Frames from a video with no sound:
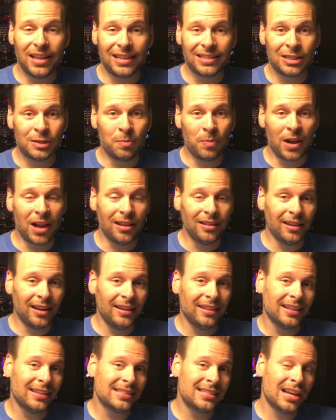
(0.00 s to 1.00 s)
that
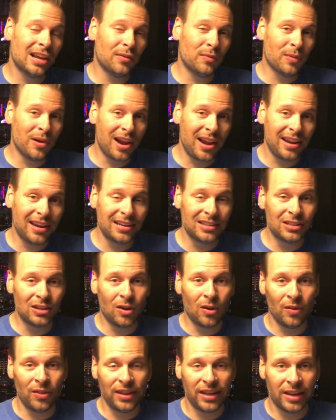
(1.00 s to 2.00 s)
spotlight. Let's get right into
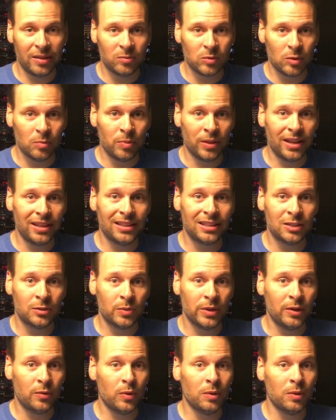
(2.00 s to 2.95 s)
all the games we played this week.